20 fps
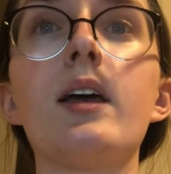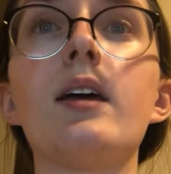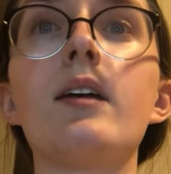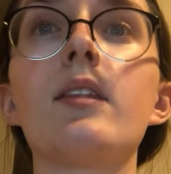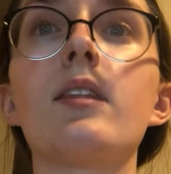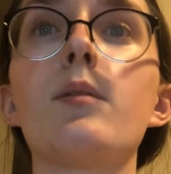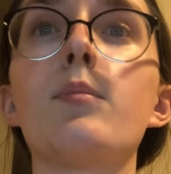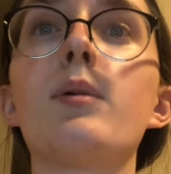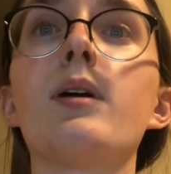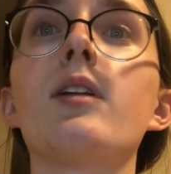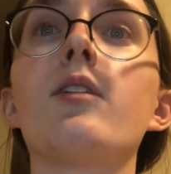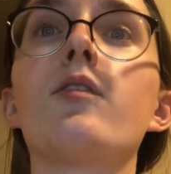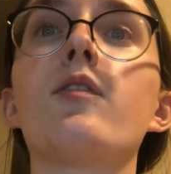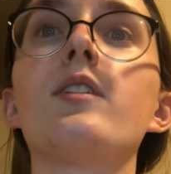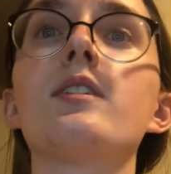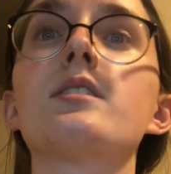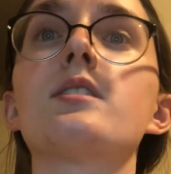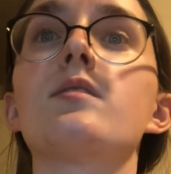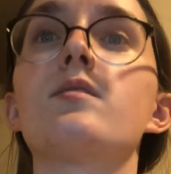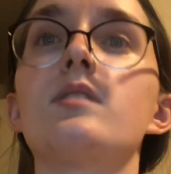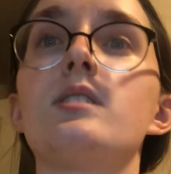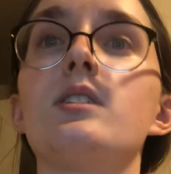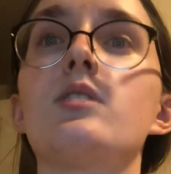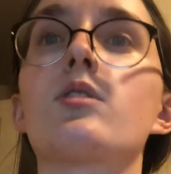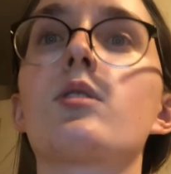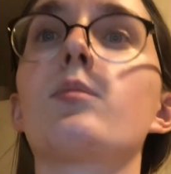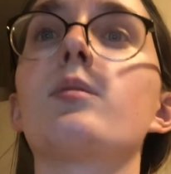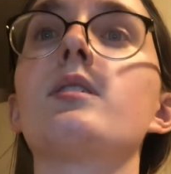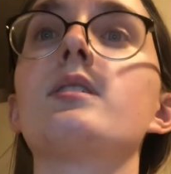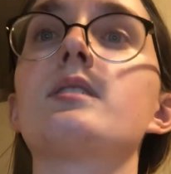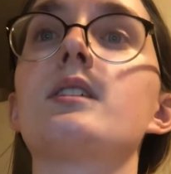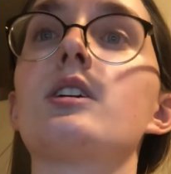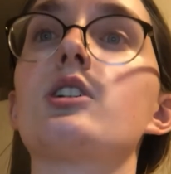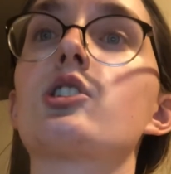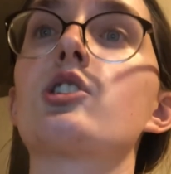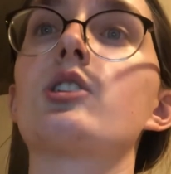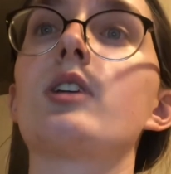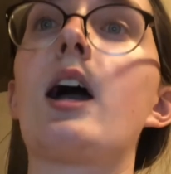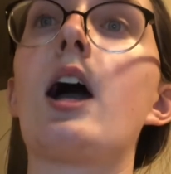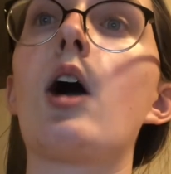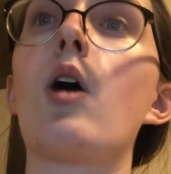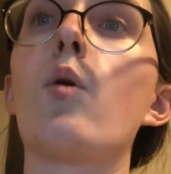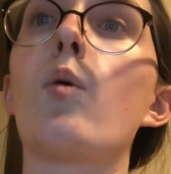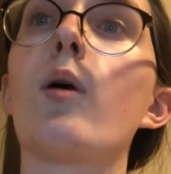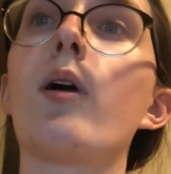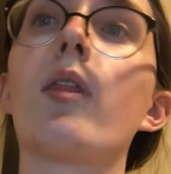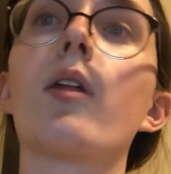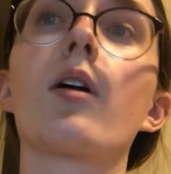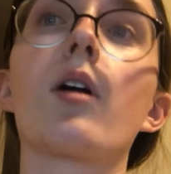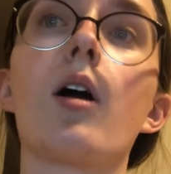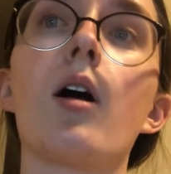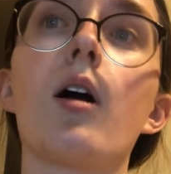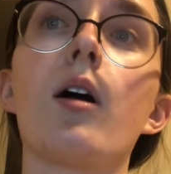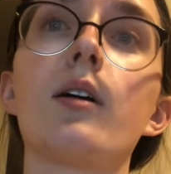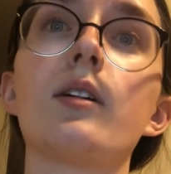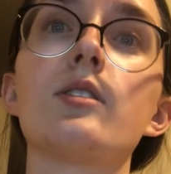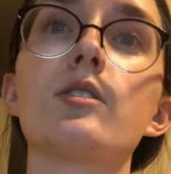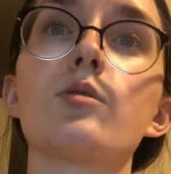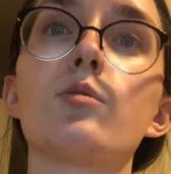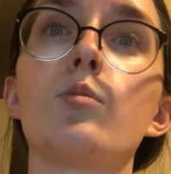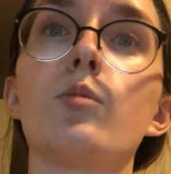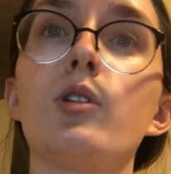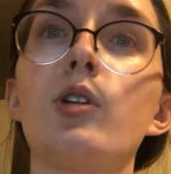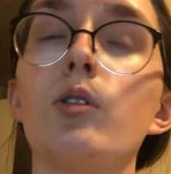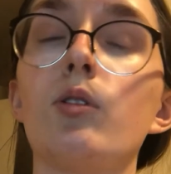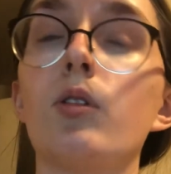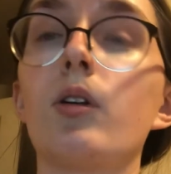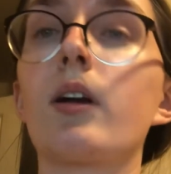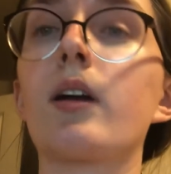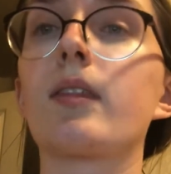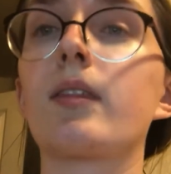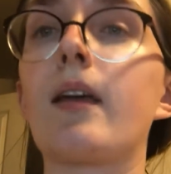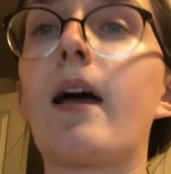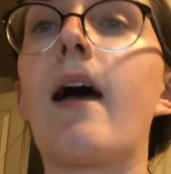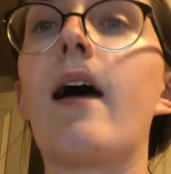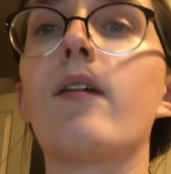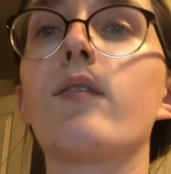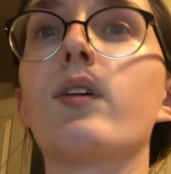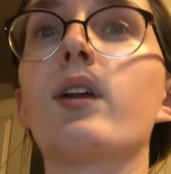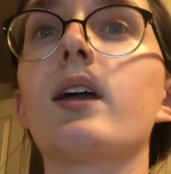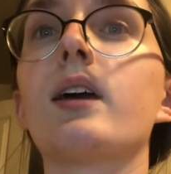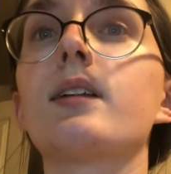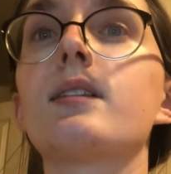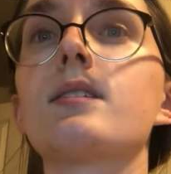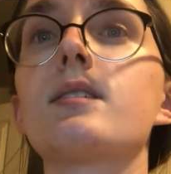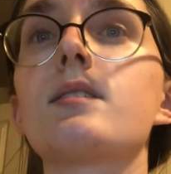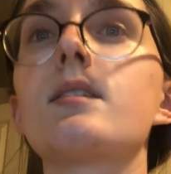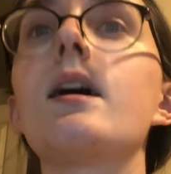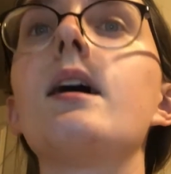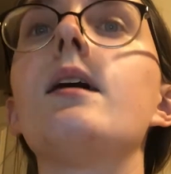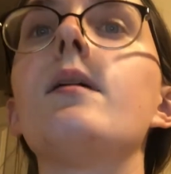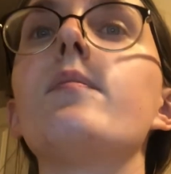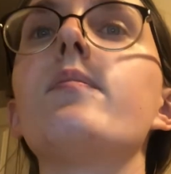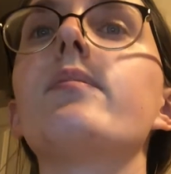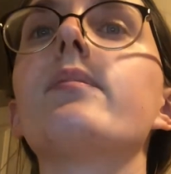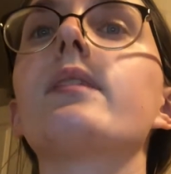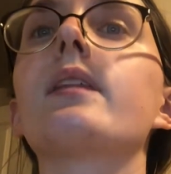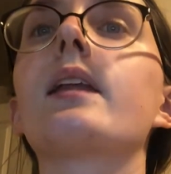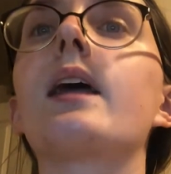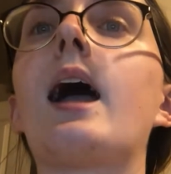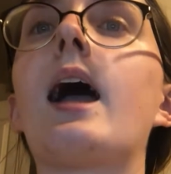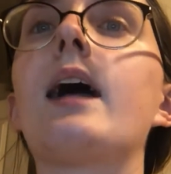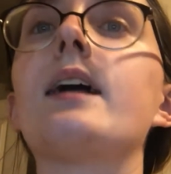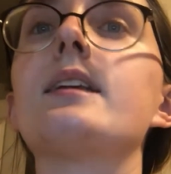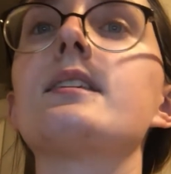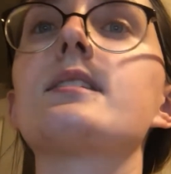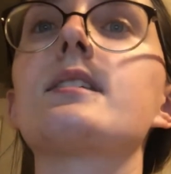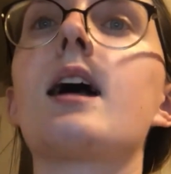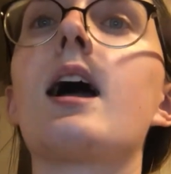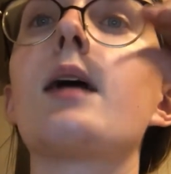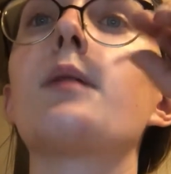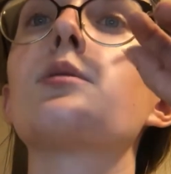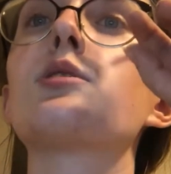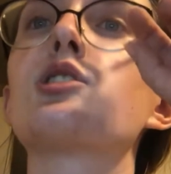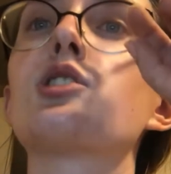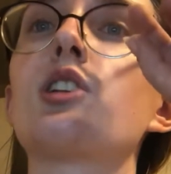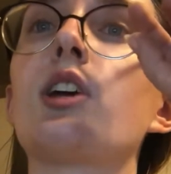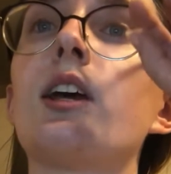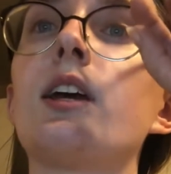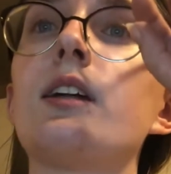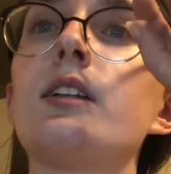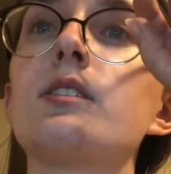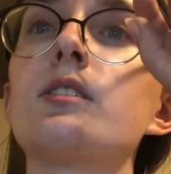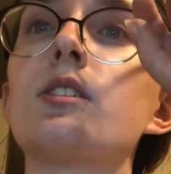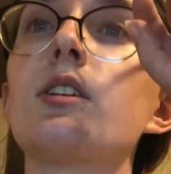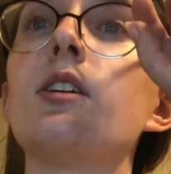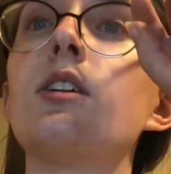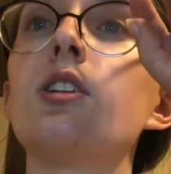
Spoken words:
The benefits of decriminalization outweigh the cons when you look at the evidence. As times change,